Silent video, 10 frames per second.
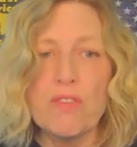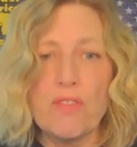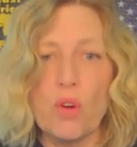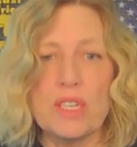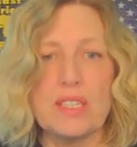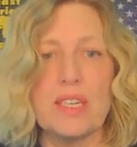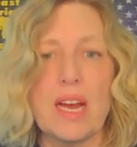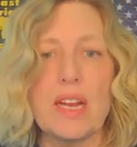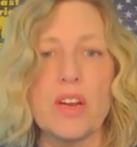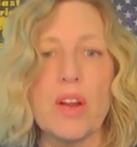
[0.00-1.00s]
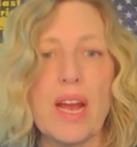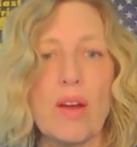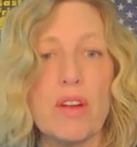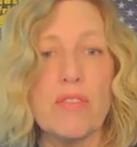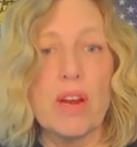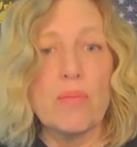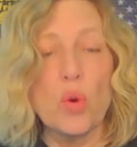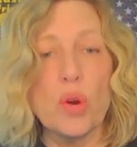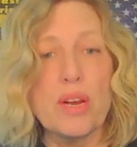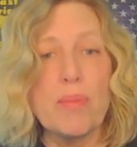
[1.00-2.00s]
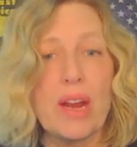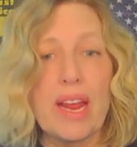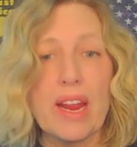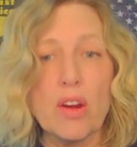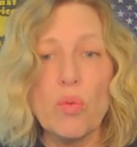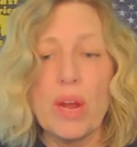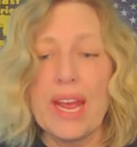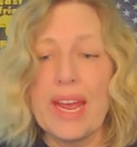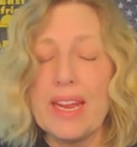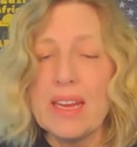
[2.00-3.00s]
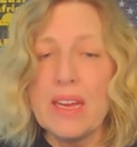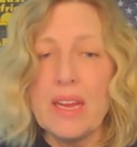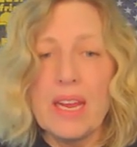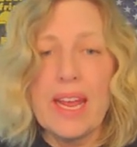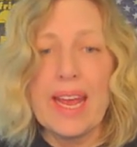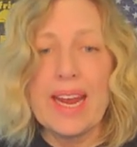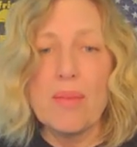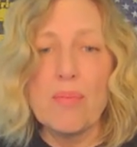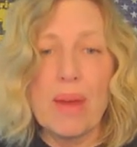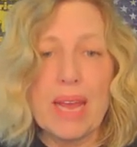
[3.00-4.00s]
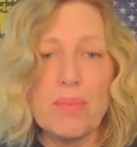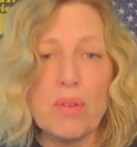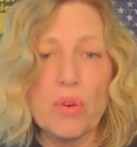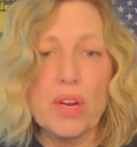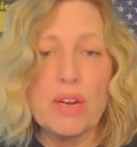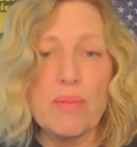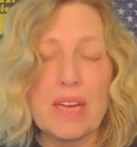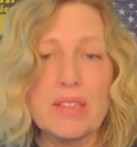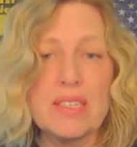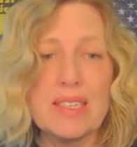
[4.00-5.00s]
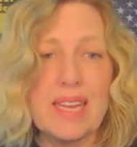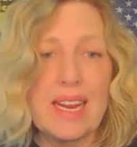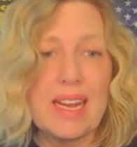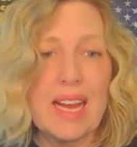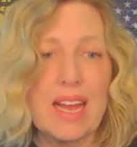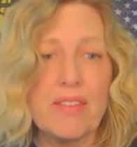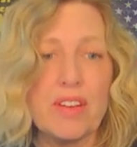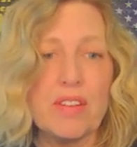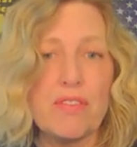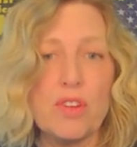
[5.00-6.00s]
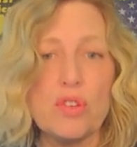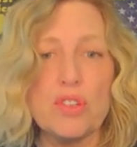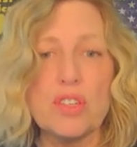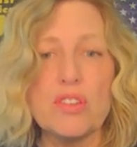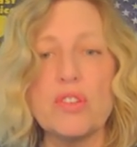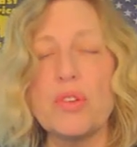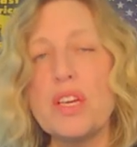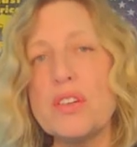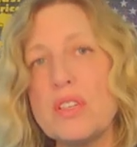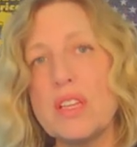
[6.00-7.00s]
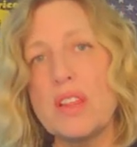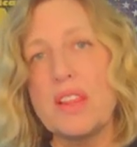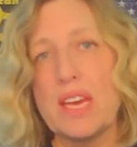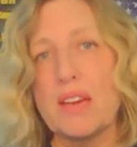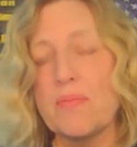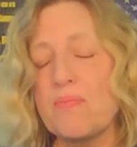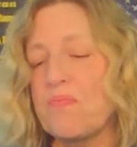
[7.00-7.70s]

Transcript: focusing on here. However, I'm worried about airway and I might be worried about sedating IV infusions. So here's the thing